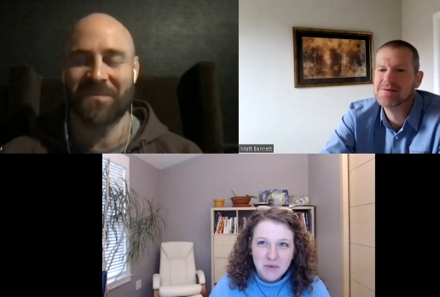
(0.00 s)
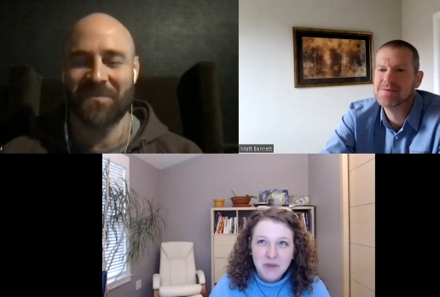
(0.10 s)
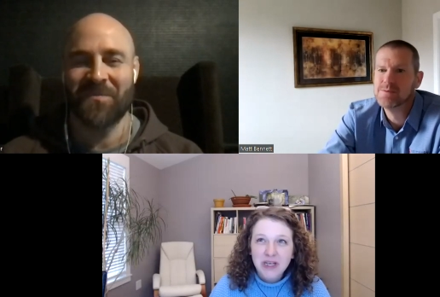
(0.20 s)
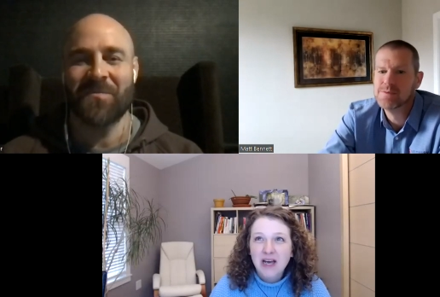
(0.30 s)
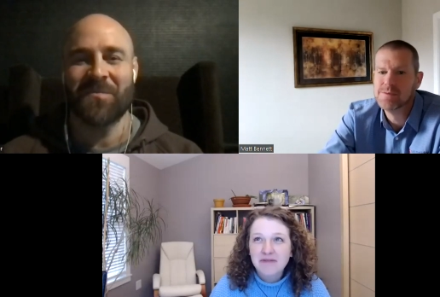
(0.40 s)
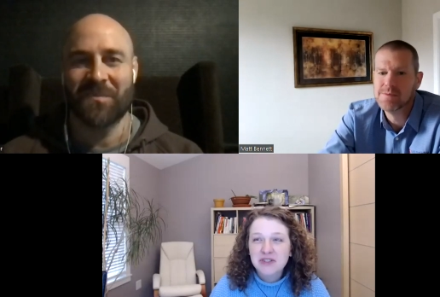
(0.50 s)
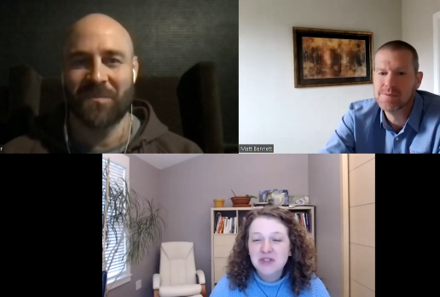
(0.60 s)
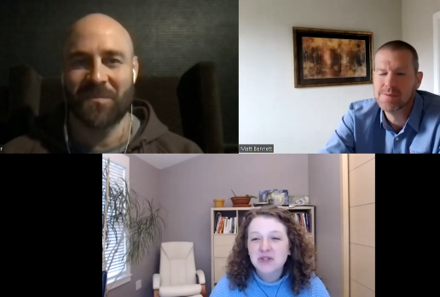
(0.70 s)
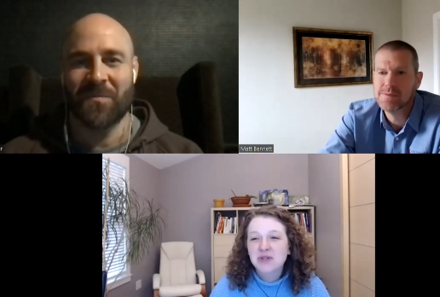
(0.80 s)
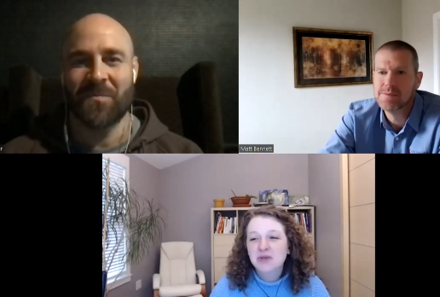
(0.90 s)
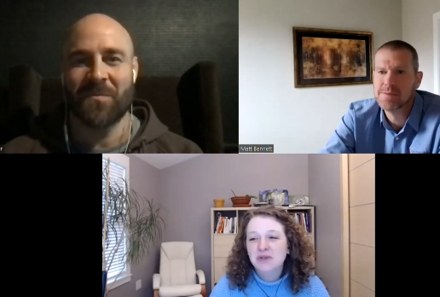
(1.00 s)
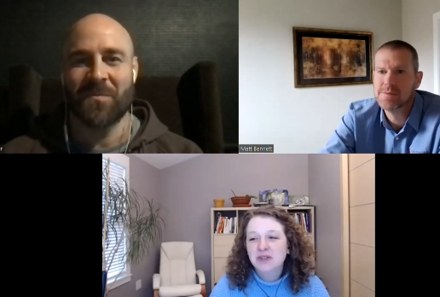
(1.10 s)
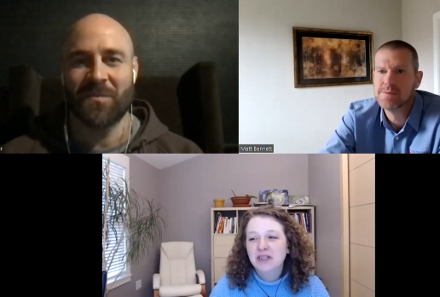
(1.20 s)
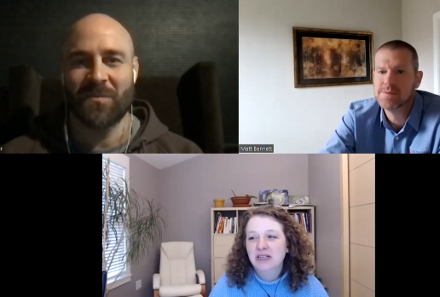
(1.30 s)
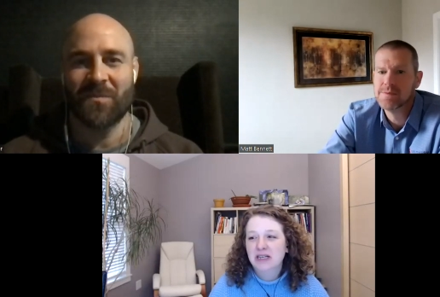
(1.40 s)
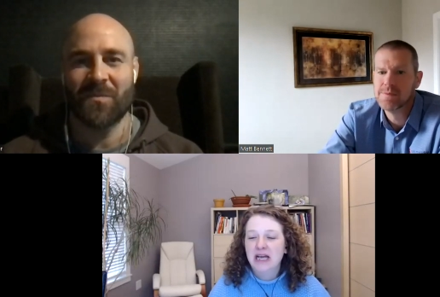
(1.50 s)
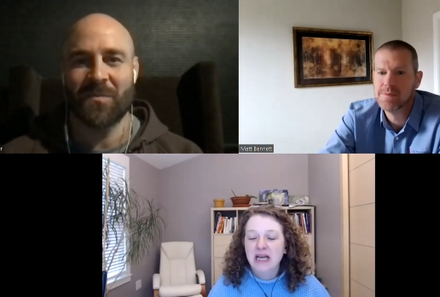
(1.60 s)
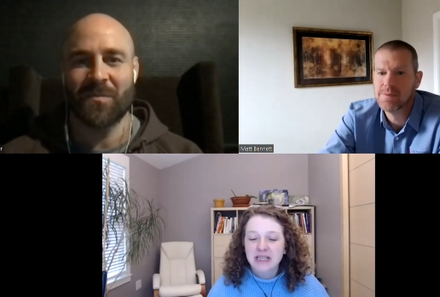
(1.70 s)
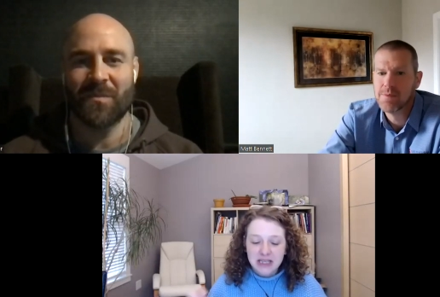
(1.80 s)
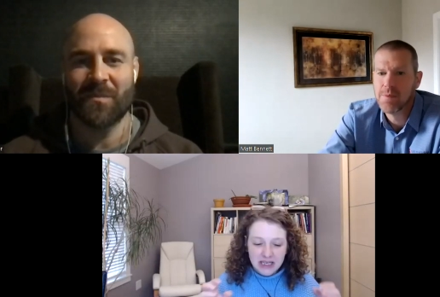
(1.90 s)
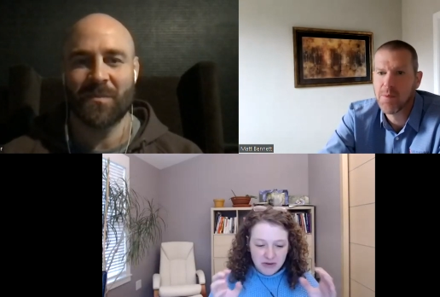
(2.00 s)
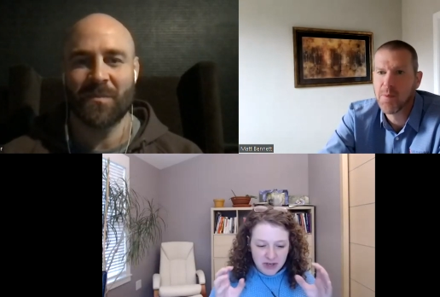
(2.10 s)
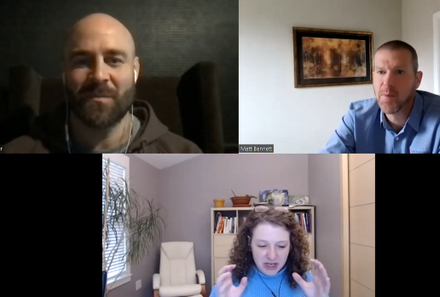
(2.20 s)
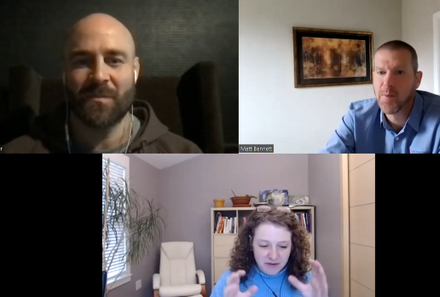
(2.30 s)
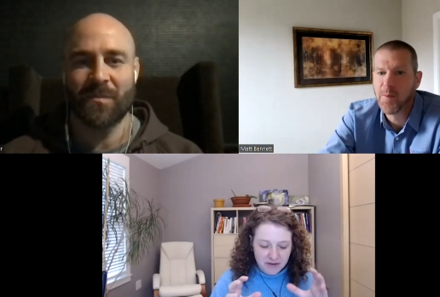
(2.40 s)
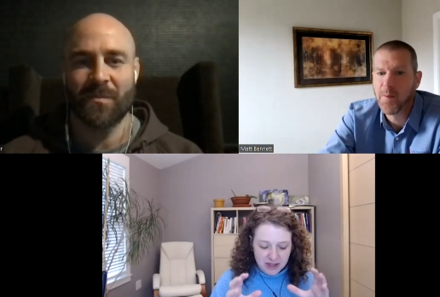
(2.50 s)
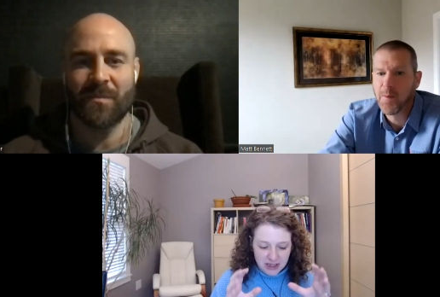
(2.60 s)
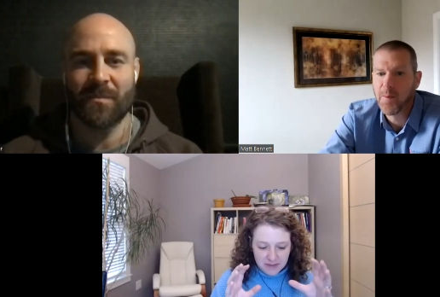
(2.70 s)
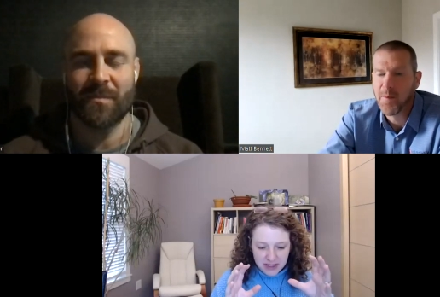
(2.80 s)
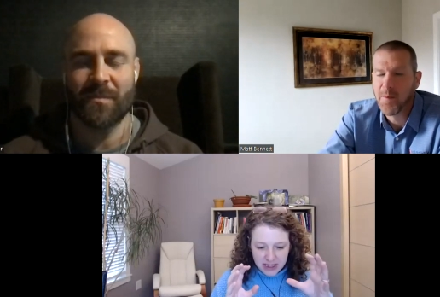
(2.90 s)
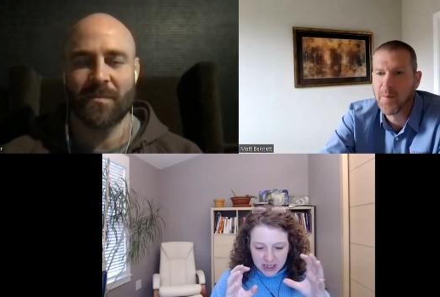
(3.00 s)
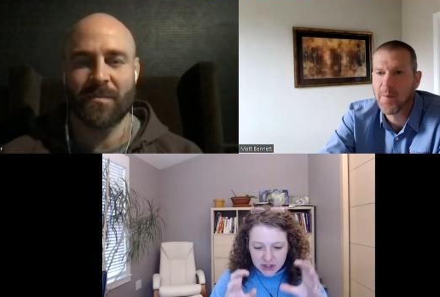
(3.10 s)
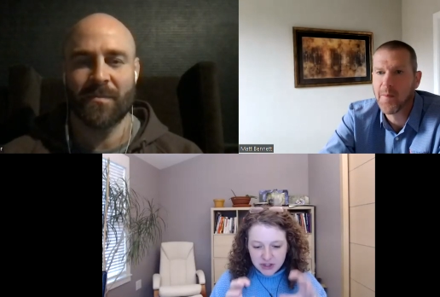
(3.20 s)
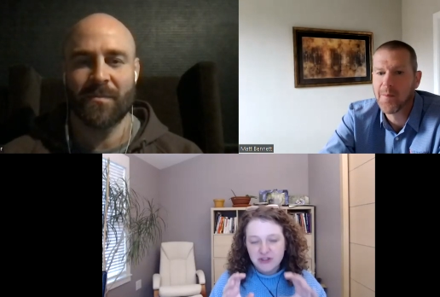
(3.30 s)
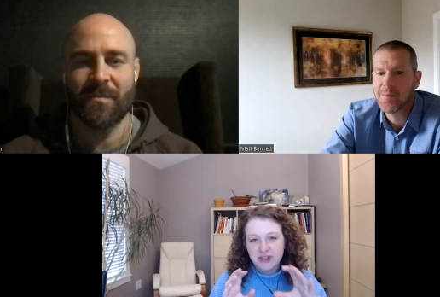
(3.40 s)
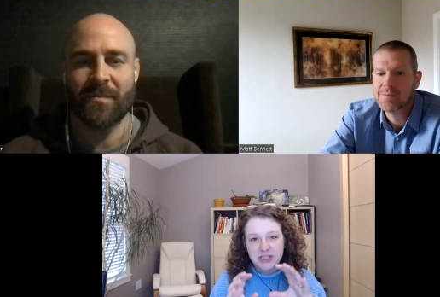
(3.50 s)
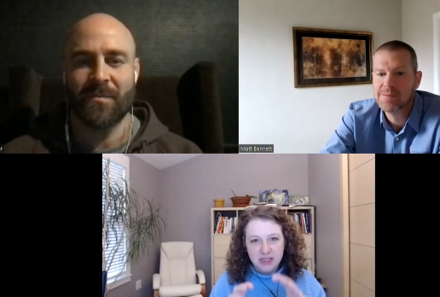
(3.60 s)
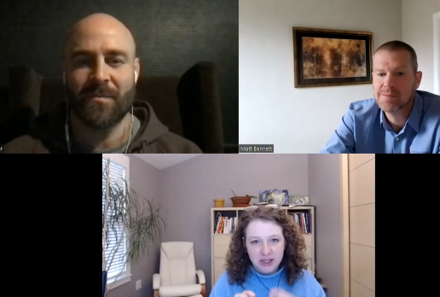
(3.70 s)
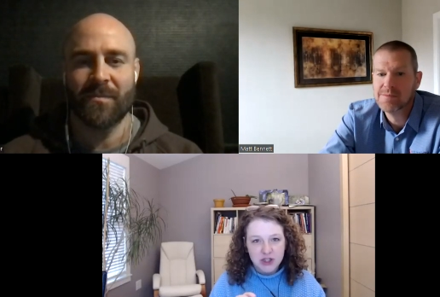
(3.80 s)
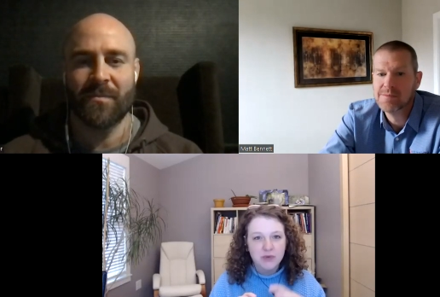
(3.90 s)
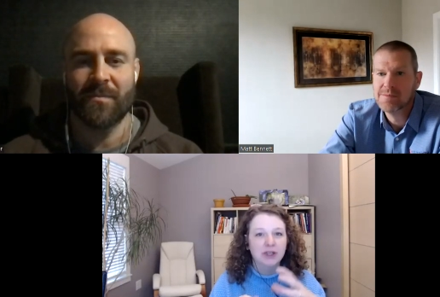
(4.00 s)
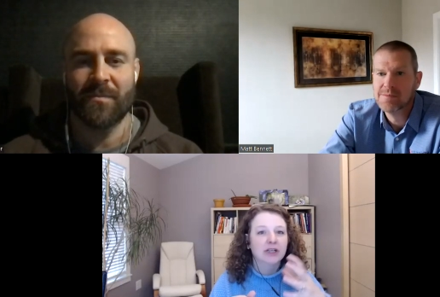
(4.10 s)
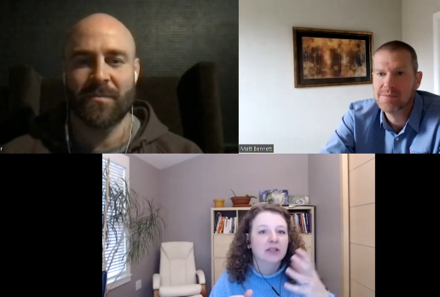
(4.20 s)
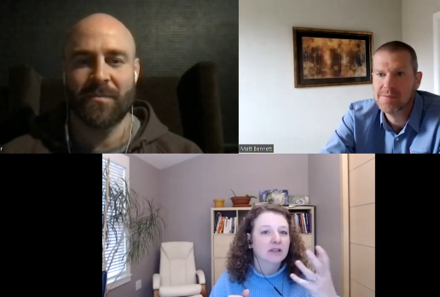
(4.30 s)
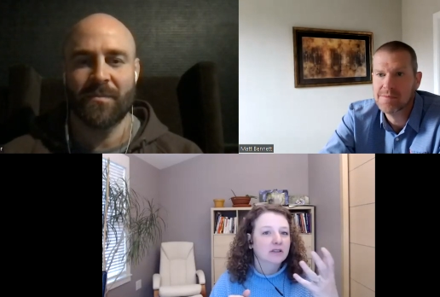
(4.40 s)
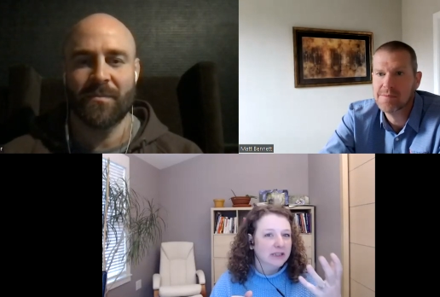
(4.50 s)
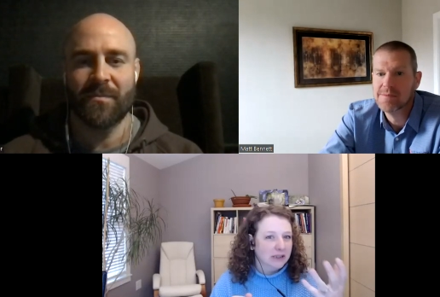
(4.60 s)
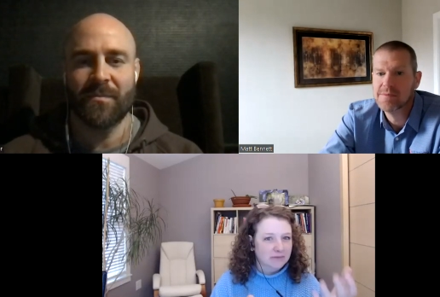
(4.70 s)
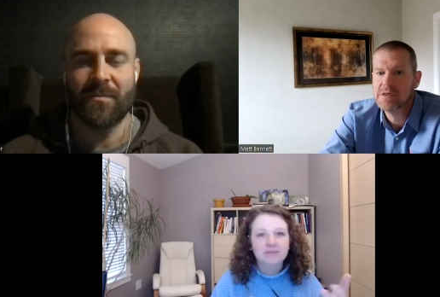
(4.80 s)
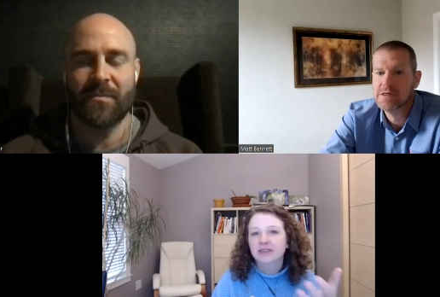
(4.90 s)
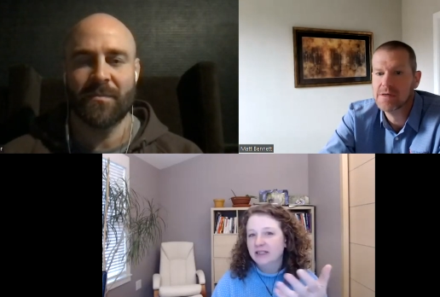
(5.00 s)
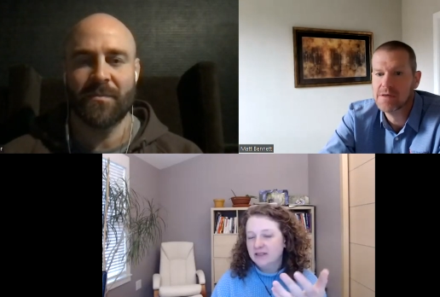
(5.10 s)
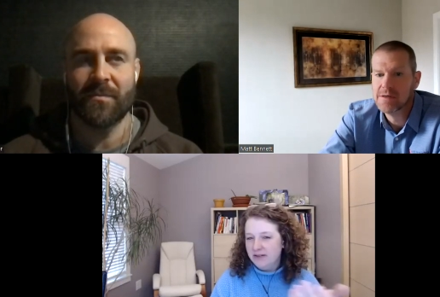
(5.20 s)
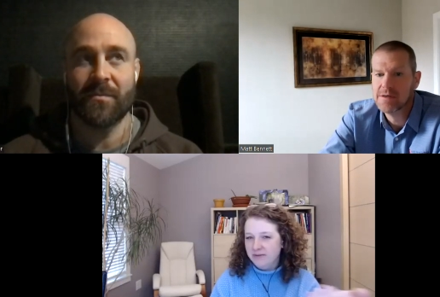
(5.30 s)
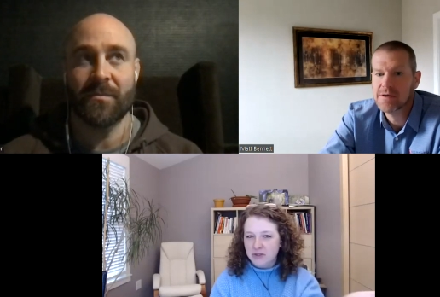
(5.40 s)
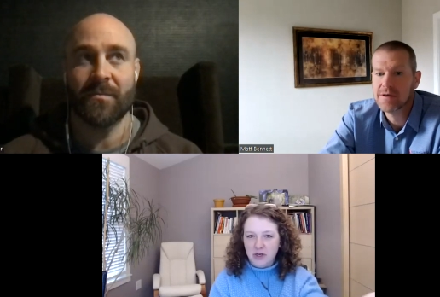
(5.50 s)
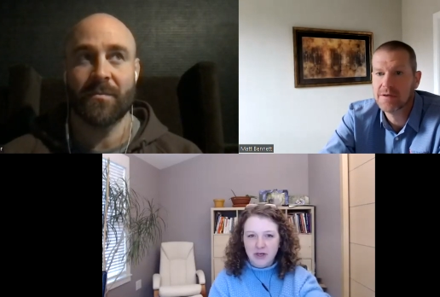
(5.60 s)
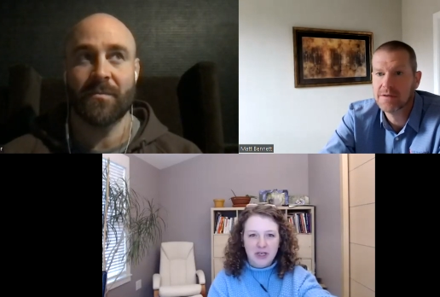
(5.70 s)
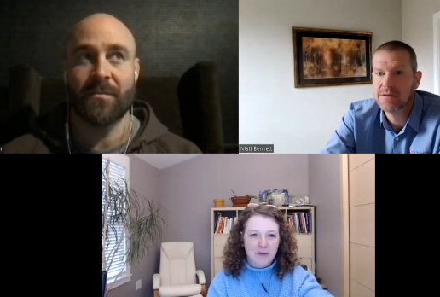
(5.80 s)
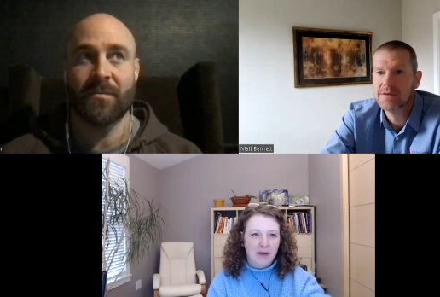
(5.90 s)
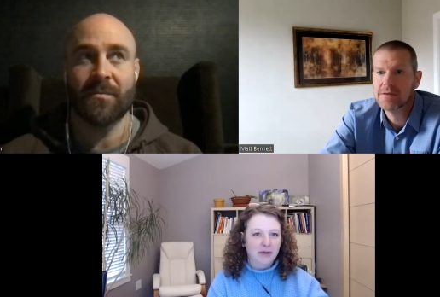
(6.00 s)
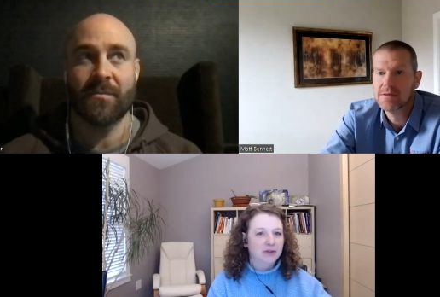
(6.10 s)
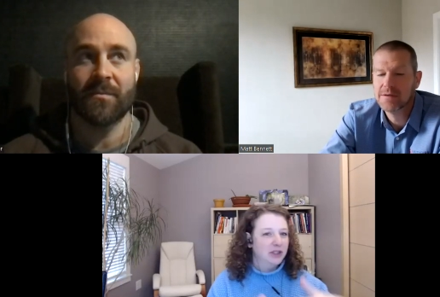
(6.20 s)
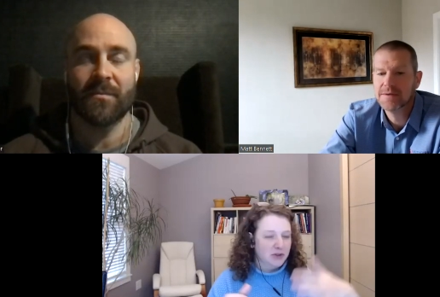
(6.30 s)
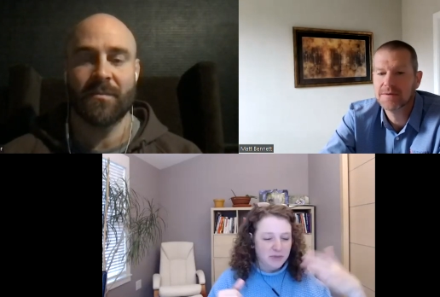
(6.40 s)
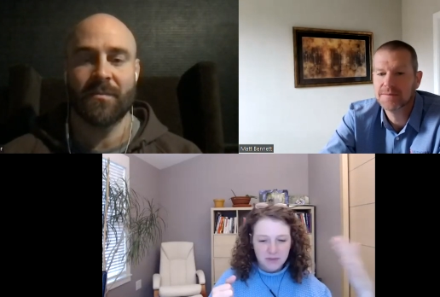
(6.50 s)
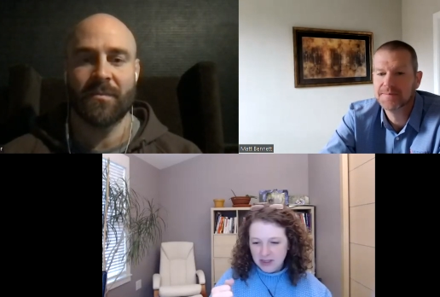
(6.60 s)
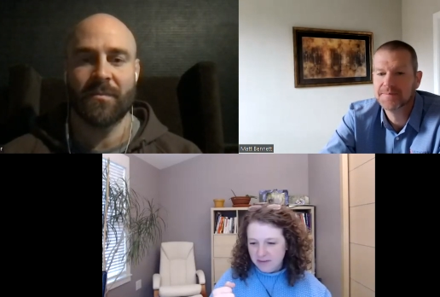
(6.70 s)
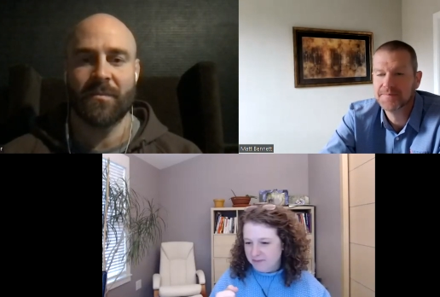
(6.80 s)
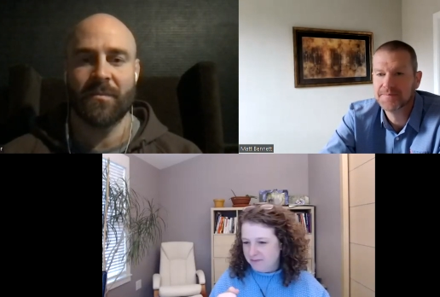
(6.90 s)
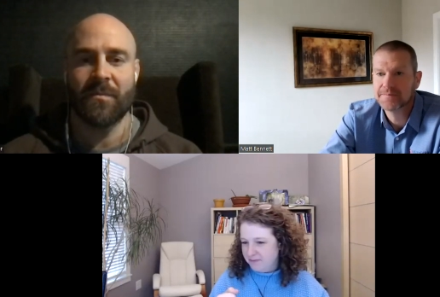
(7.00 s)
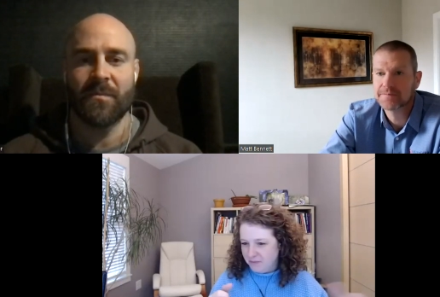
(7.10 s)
Speaker 1: We have to, I think, you know, if the industry is such where, you know, like Dave was talking about, you know,